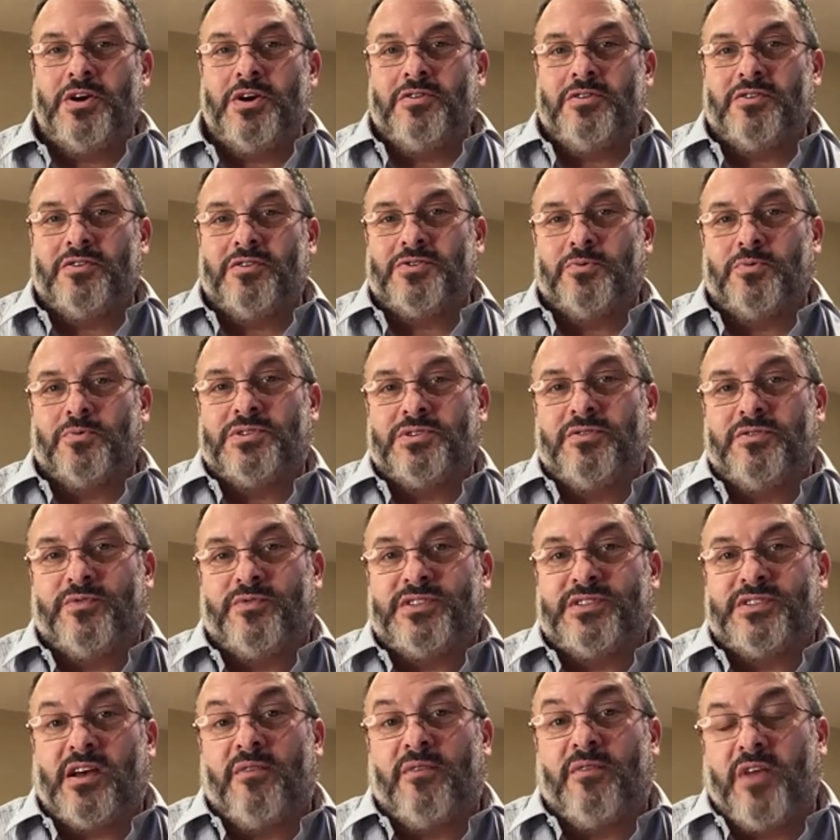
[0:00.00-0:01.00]
the sorts of
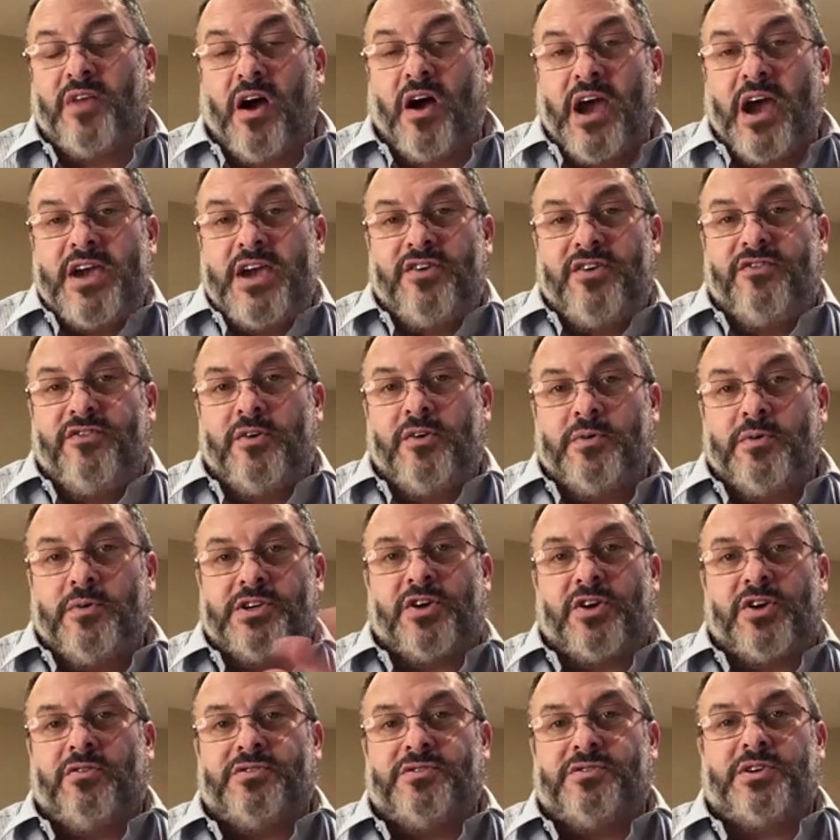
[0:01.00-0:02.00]
stuff that I could do as a
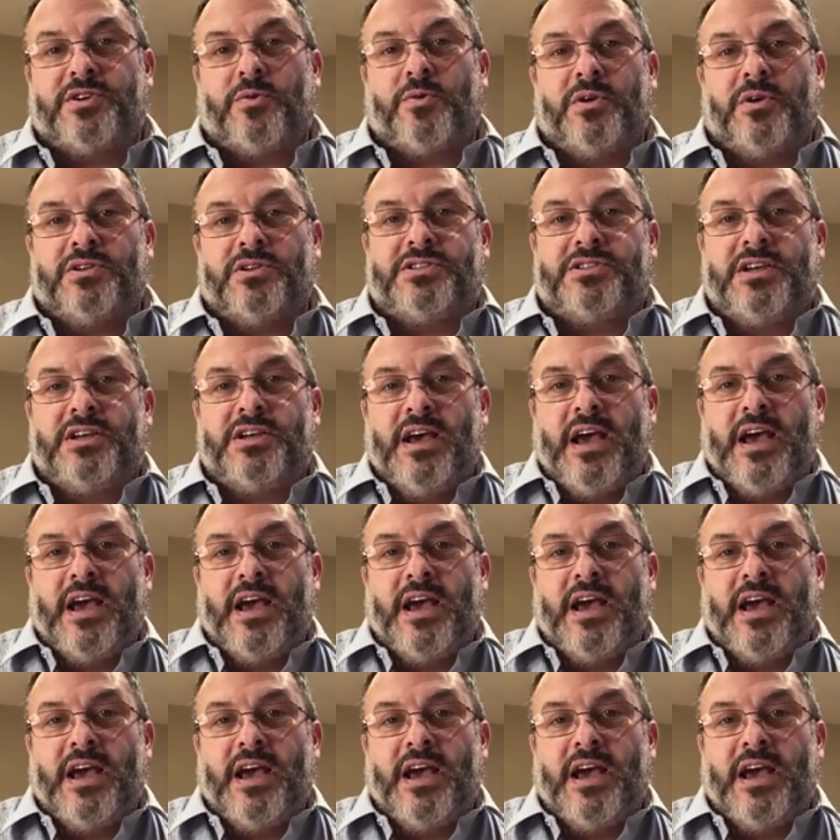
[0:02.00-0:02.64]
consequence.